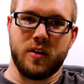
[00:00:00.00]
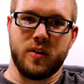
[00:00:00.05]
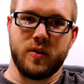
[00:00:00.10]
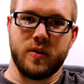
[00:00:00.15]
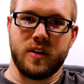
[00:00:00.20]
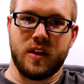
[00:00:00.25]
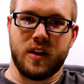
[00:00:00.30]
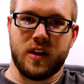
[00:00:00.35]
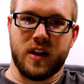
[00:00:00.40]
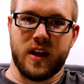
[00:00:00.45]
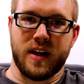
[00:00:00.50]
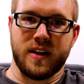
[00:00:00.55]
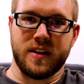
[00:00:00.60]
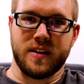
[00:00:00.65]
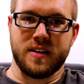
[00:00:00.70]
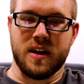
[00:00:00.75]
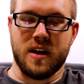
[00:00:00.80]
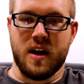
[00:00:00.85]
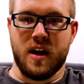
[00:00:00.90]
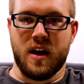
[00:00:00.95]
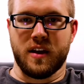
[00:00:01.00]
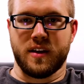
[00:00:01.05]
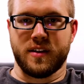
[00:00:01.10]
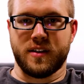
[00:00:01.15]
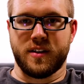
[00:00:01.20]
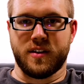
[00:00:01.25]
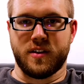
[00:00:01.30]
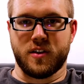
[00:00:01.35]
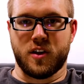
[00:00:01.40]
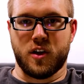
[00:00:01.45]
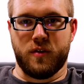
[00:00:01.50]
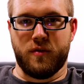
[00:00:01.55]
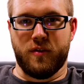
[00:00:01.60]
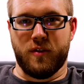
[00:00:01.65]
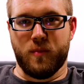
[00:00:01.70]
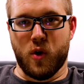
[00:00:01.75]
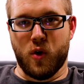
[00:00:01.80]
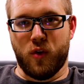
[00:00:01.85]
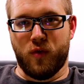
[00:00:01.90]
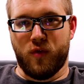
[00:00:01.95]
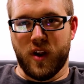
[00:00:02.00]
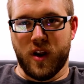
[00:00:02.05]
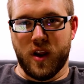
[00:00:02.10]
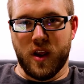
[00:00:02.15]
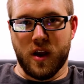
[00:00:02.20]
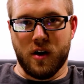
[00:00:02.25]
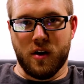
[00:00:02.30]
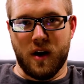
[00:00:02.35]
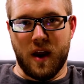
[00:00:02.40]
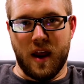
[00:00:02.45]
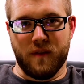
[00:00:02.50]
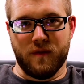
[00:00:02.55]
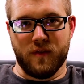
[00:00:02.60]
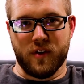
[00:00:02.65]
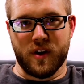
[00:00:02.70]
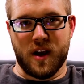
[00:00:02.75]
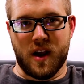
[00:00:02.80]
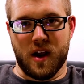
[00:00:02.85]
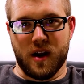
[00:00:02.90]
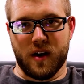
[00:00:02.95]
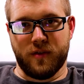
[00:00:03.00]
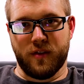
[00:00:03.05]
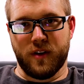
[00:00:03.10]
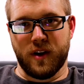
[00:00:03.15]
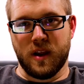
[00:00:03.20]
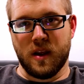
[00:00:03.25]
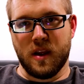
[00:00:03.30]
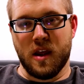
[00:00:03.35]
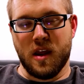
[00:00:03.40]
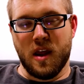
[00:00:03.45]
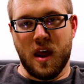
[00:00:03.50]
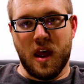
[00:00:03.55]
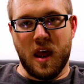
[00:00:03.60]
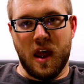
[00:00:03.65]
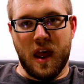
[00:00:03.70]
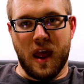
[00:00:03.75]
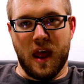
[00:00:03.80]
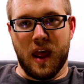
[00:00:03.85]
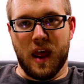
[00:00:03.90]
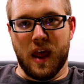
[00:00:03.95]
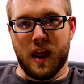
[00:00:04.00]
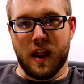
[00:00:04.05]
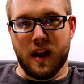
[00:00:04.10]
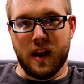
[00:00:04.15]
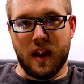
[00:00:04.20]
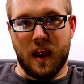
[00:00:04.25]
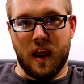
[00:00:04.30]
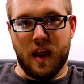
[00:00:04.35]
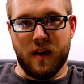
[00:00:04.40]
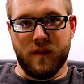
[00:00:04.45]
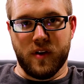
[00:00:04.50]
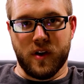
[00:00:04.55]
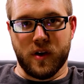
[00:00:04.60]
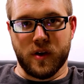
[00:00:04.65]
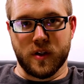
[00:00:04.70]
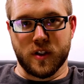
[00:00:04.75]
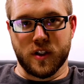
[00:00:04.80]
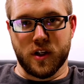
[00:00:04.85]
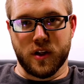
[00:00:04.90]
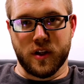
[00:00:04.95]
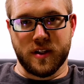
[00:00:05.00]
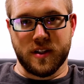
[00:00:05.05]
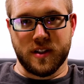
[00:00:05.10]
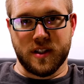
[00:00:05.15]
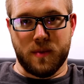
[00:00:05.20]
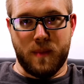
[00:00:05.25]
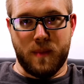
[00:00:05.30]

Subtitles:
using the lens, because this is good for both video and photography. And so this is a